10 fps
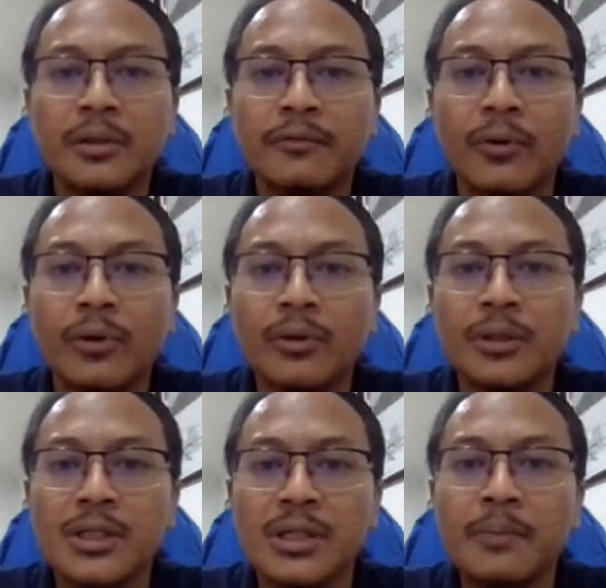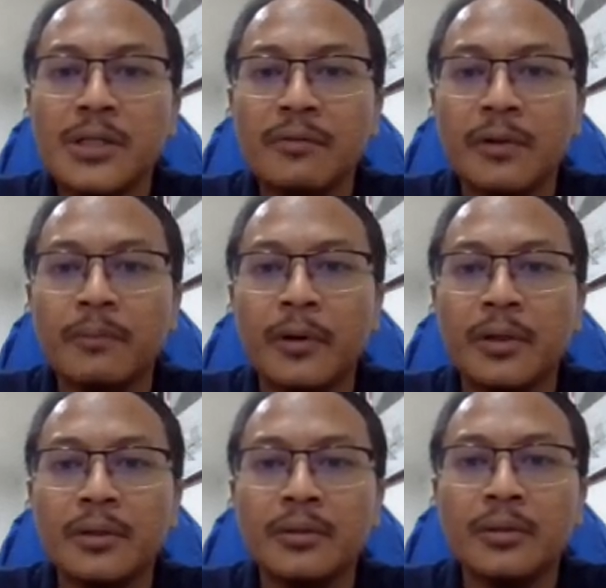for a specific
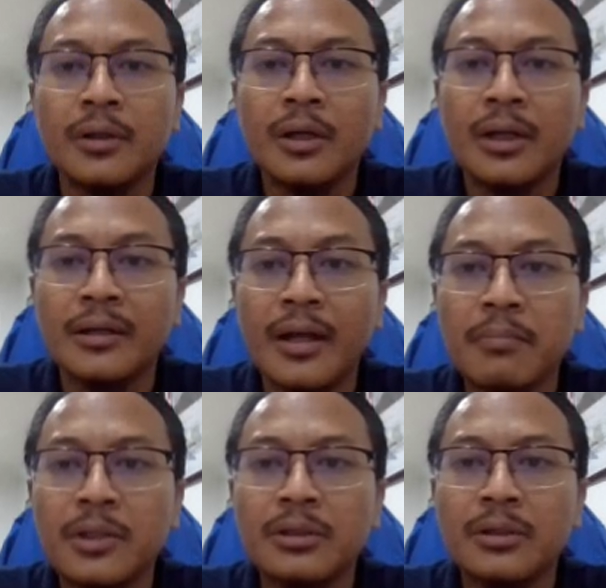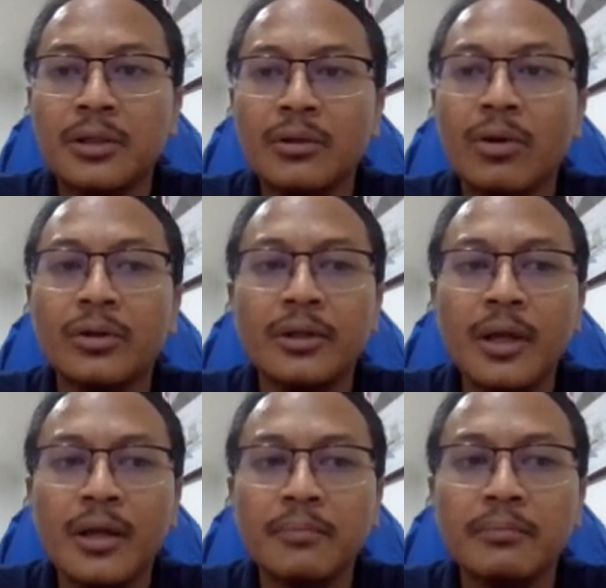period. Net metering on
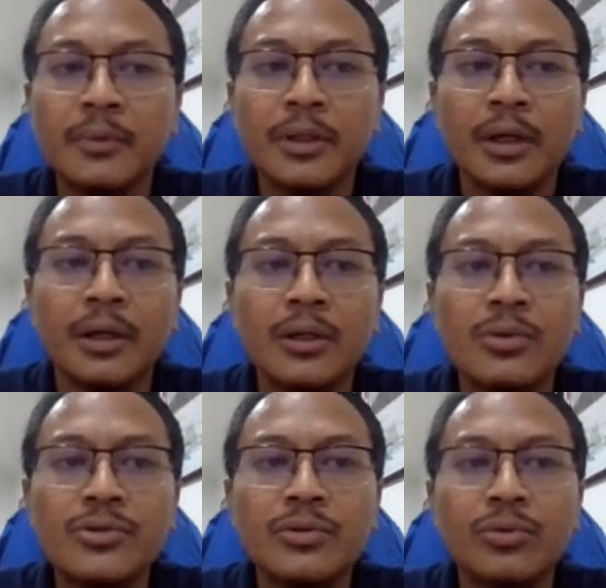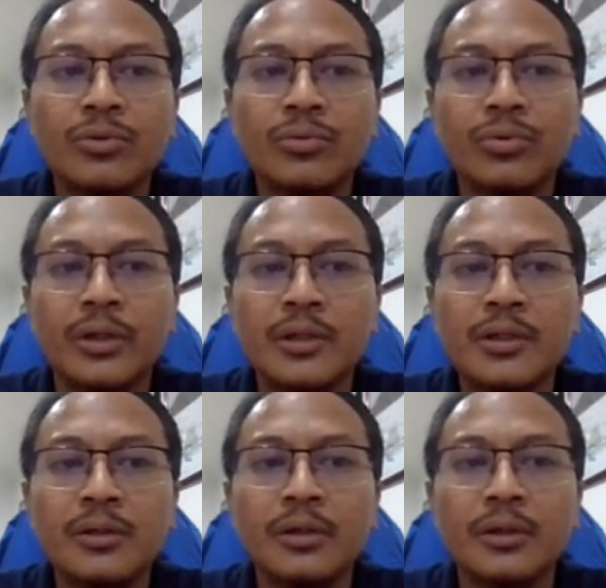NEM allows you to
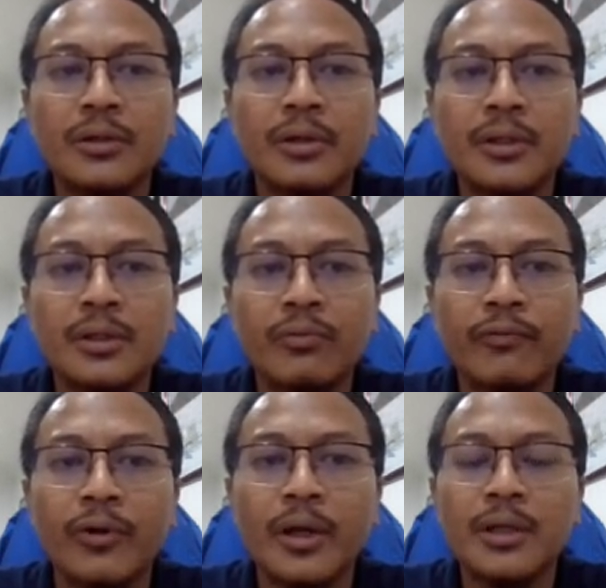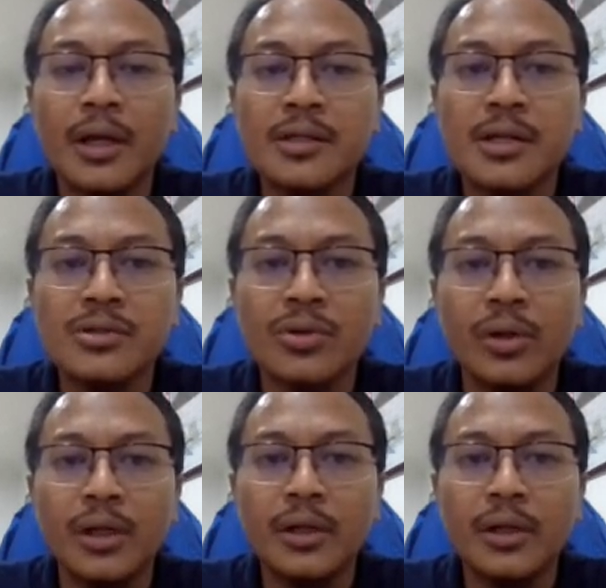earn a credit for any excess solar